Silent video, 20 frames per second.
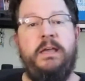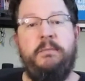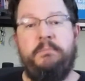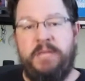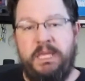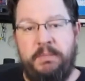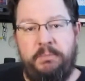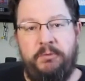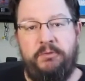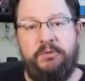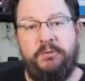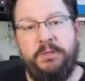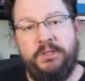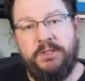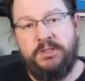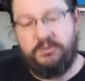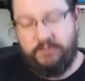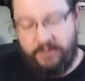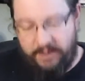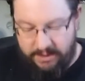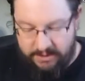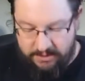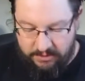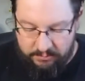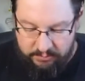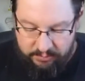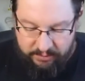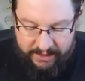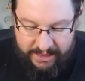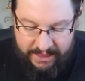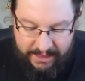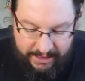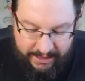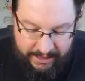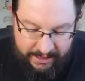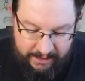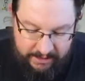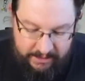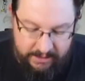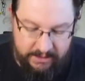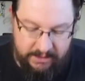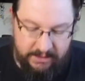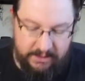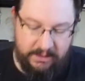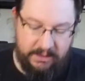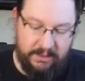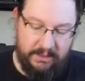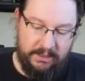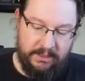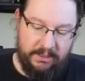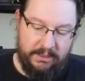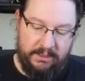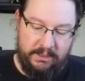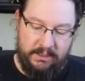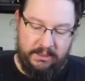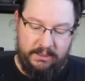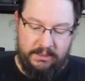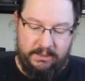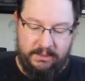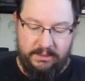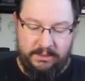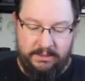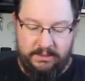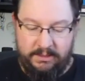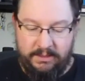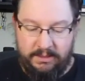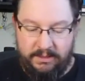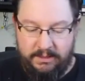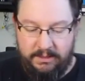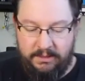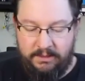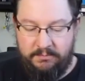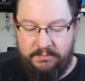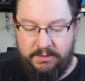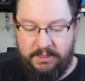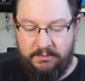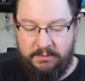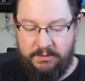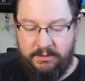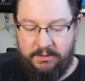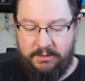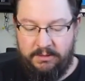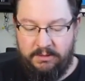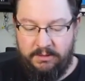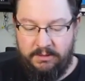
People from the streets are pleading. Let's see. Killed in public.